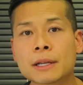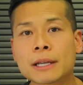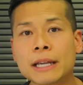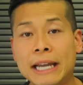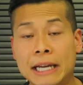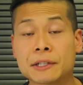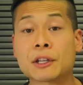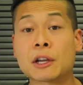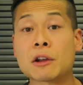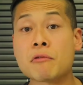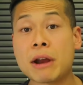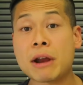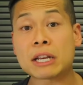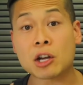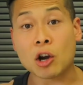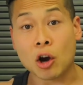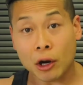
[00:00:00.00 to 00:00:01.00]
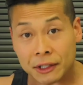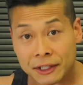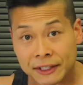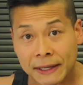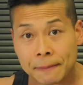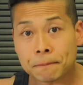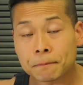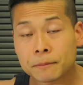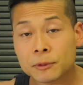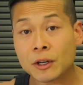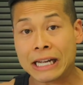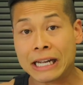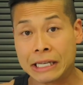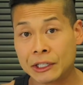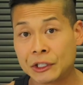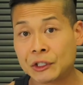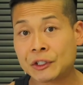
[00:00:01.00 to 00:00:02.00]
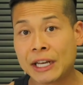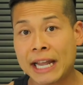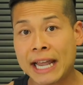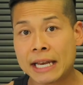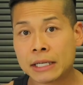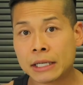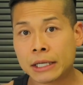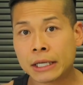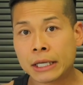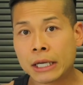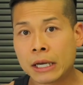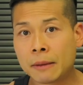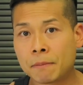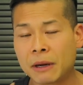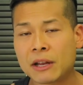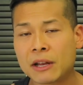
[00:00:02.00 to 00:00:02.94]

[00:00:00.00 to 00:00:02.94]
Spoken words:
It is a great concept to understand, but